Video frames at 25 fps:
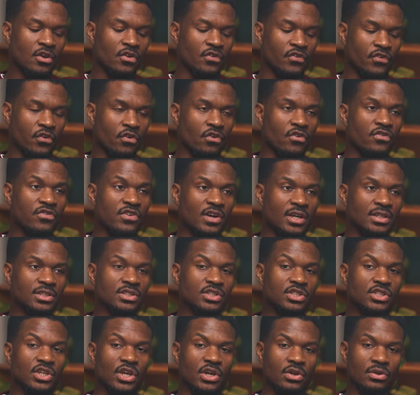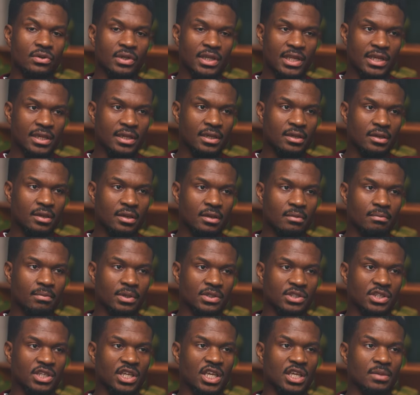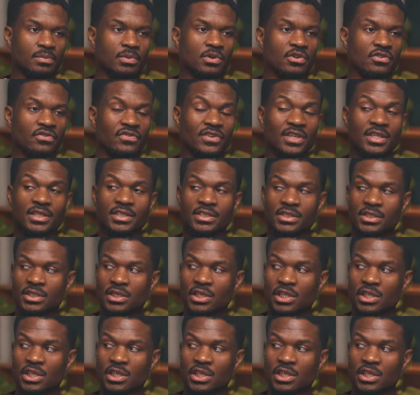For funds only, but to keep your fees